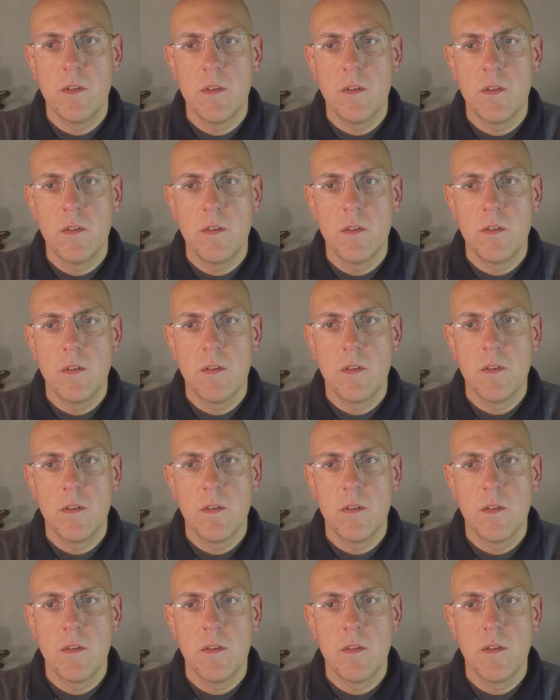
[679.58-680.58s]

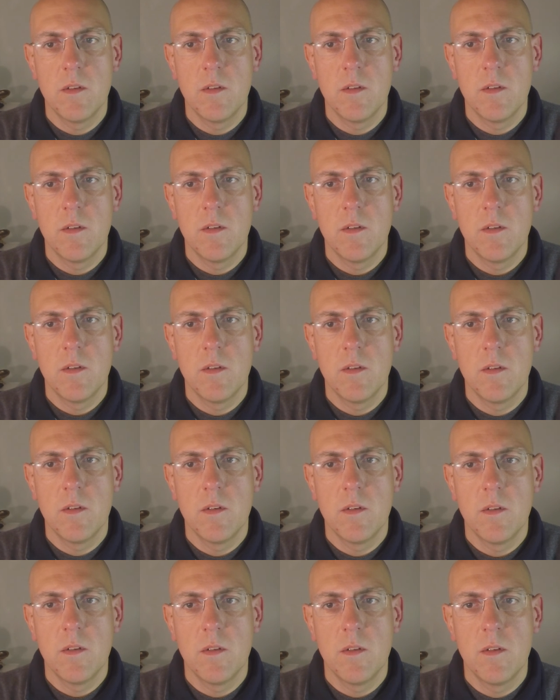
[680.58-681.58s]

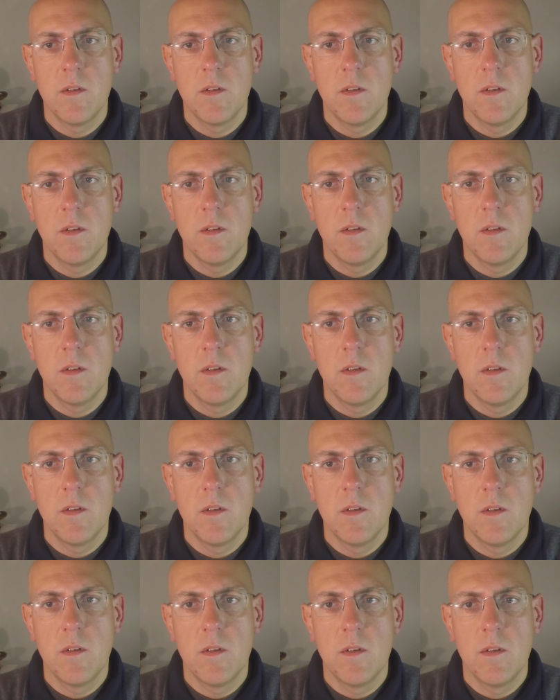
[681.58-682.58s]

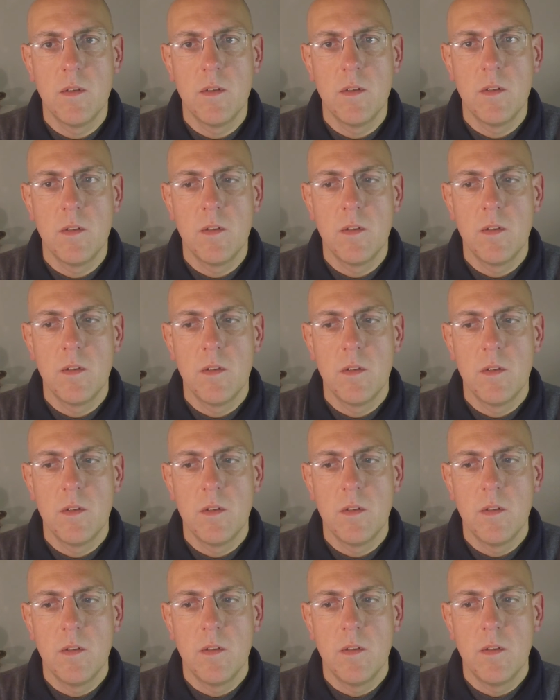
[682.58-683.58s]

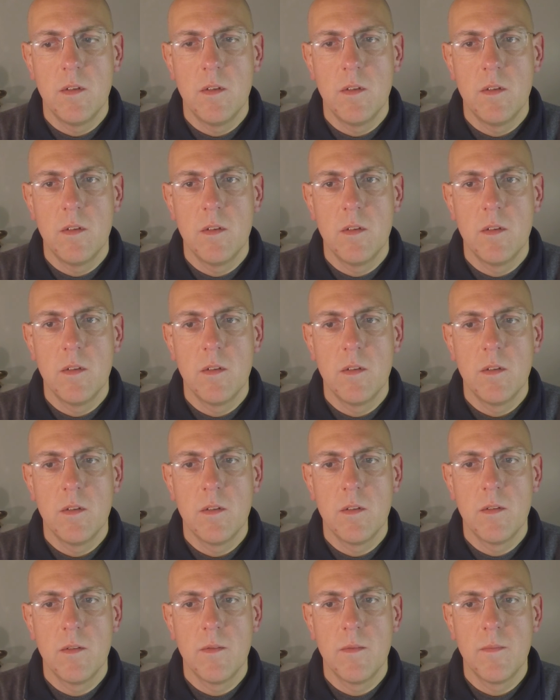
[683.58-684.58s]

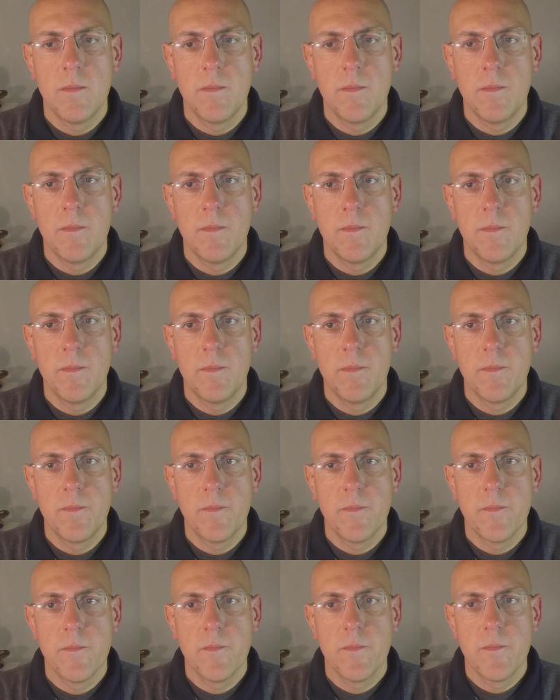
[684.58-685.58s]

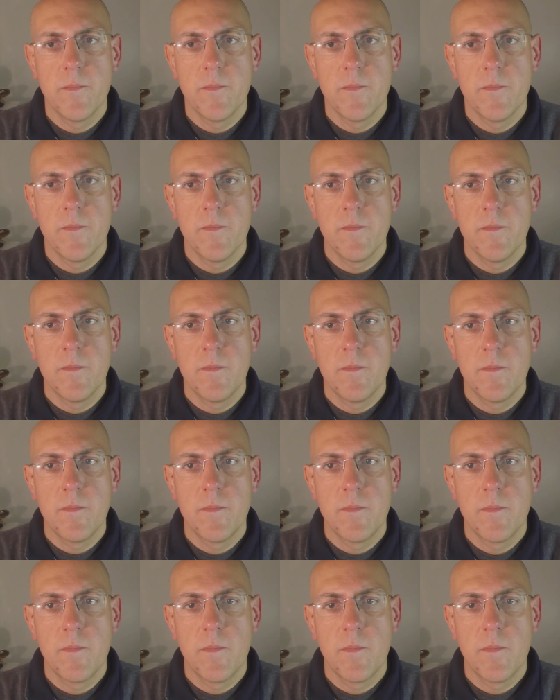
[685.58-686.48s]
Nobody speaks.